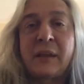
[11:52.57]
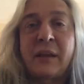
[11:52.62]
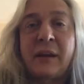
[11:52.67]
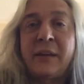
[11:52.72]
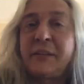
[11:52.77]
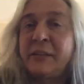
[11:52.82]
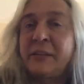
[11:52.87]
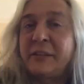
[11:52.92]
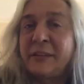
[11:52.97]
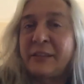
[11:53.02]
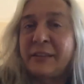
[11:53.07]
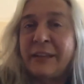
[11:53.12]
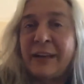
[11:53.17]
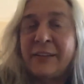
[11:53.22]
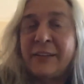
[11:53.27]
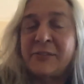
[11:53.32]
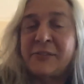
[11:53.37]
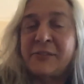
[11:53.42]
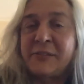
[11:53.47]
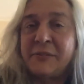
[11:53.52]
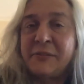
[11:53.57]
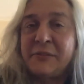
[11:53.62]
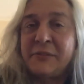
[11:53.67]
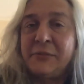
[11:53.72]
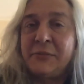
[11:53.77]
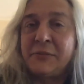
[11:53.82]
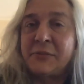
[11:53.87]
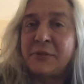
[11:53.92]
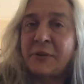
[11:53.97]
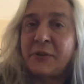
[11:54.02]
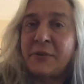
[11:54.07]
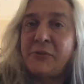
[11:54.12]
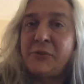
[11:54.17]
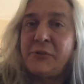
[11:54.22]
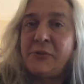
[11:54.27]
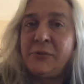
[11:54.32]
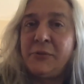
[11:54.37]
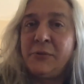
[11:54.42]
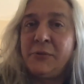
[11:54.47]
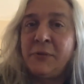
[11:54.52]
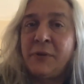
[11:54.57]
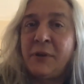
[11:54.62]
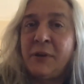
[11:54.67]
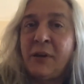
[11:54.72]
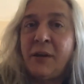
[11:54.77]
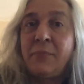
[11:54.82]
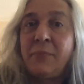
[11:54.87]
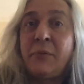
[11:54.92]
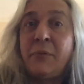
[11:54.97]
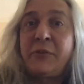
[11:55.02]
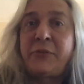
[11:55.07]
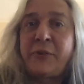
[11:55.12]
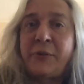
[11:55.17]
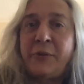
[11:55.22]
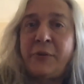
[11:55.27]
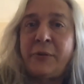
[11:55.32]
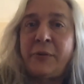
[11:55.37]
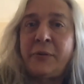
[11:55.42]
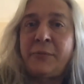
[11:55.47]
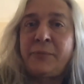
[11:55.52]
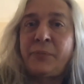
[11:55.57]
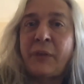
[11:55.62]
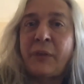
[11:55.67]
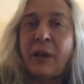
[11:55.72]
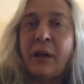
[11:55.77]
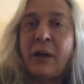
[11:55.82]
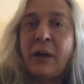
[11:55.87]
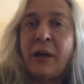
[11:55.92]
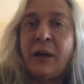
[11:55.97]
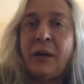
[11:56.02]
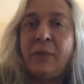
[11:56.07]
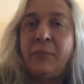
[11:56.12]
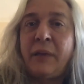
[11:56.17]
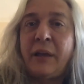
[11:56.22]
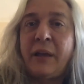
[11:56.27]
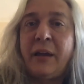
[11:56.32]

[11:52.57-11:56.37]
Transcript: I think that that's going to start to mature um,